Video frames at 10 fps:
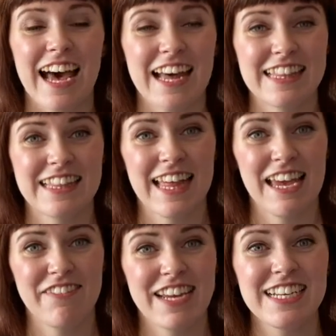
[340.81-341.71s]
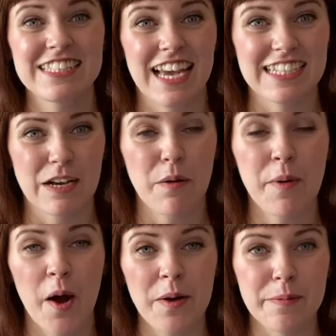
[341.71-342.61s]
And there it is, that is our
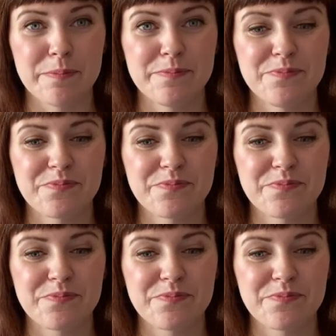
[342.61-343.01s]
poem.